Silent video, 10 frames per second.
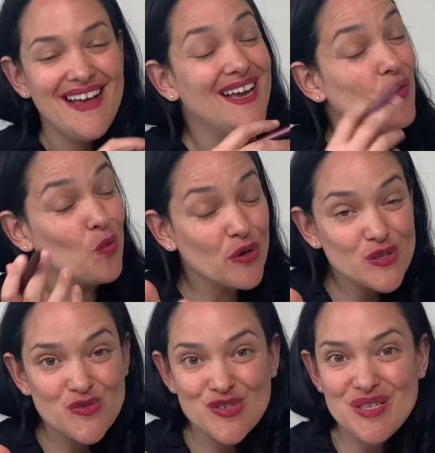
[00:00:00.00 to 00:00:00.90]
works
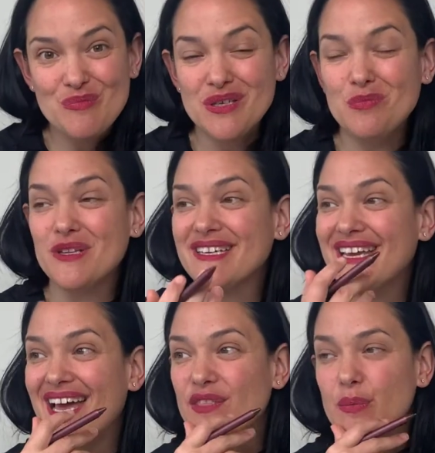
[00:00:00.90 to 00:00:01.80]
for some people.
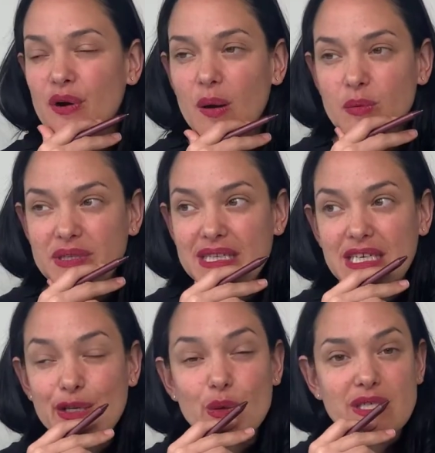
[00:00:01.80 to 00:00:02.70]
Again, the problem with the
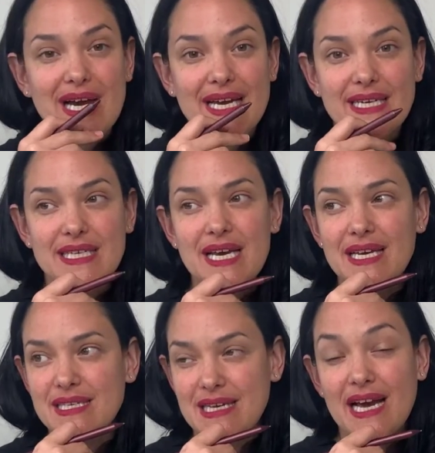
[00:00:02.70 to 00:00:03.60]
keto diet
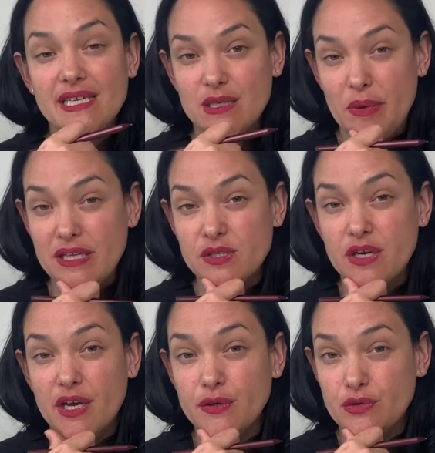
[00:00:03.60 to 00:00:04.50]
is it kind of depends on
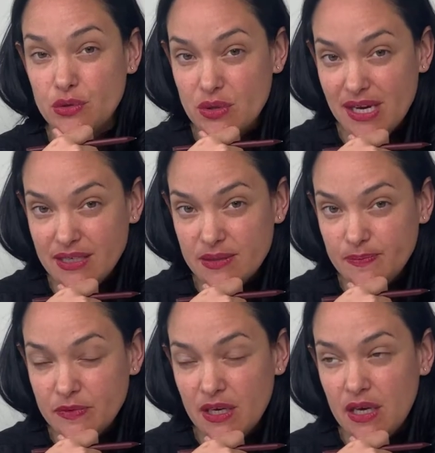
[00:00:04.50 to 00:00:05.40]
how you do that.
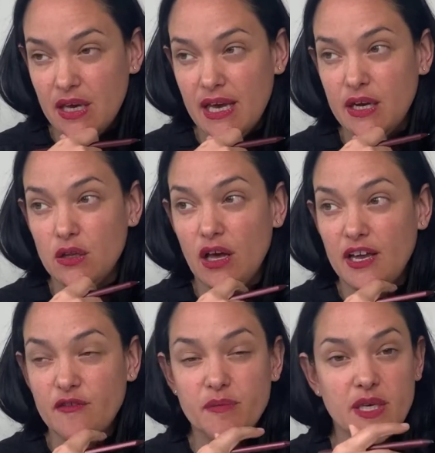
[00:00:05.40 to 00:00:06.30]
And a lot
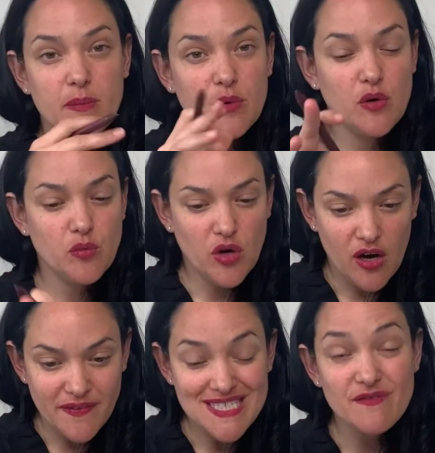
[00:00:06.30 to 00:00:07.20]
of people on
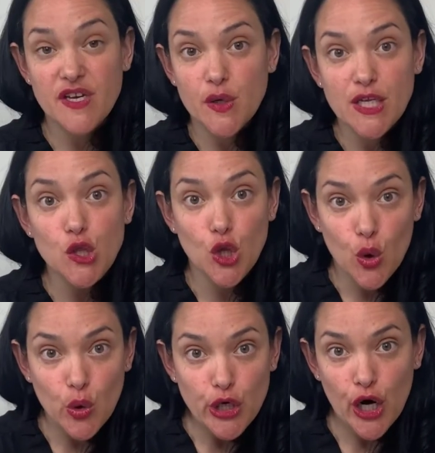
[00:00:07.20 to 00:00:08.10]
this very
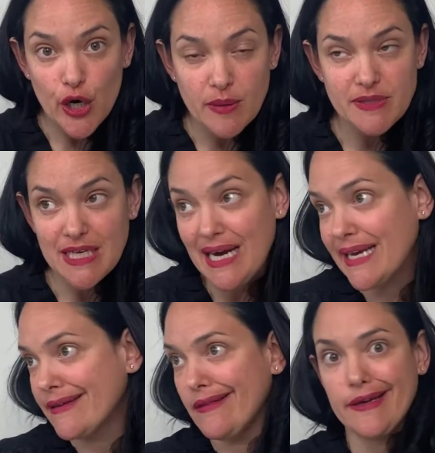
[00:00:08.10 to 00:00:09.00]
low carb
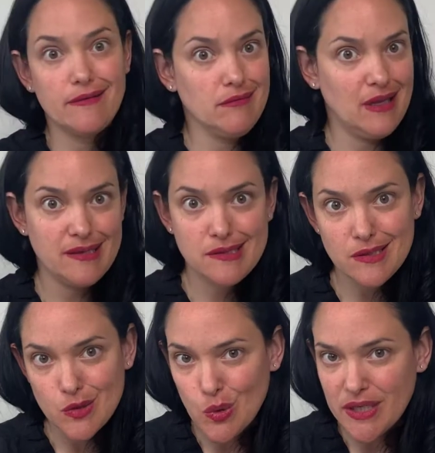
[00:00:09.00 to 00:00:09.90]
diet, like less than
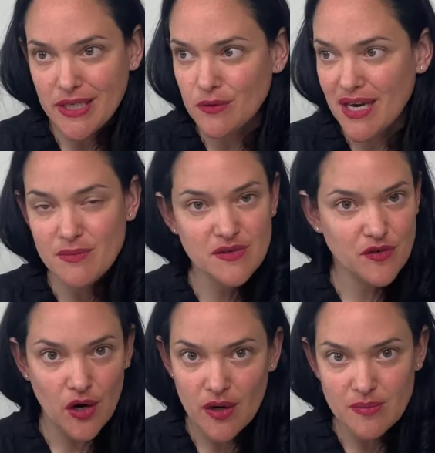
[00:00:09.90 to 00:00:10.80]
20 grams of
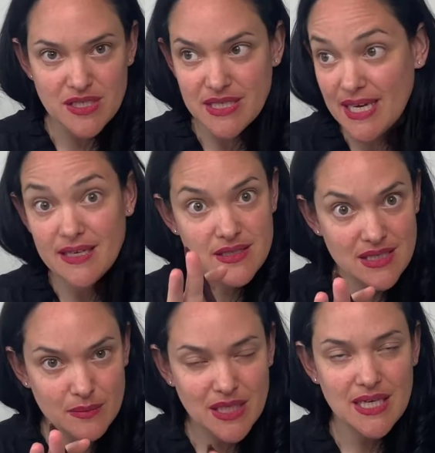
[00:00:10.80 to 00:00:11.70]
carbs a day in
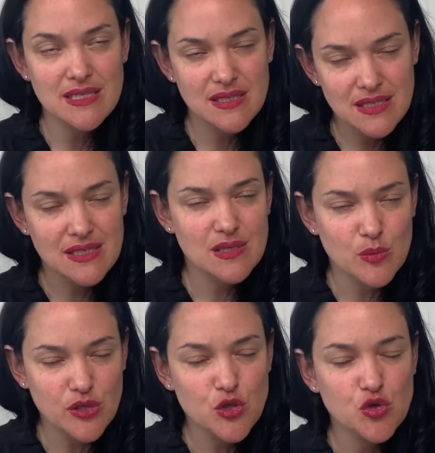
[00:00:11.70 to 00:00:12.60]
some cases, that's more
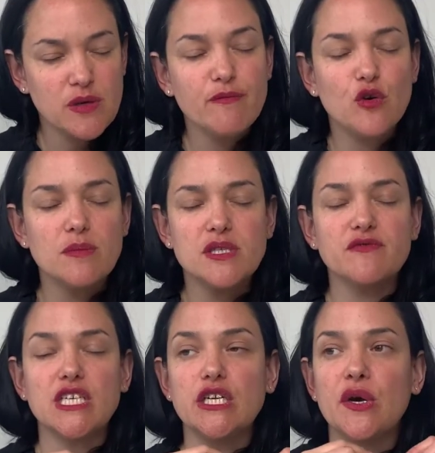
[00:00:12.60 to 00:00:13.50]
extreme forms of
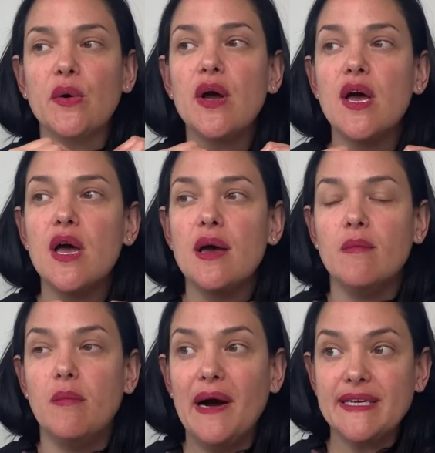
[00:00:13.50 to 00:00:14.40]
keto.
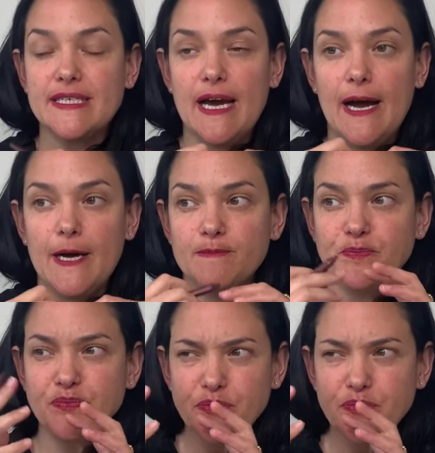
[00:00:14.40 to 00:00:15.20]
But in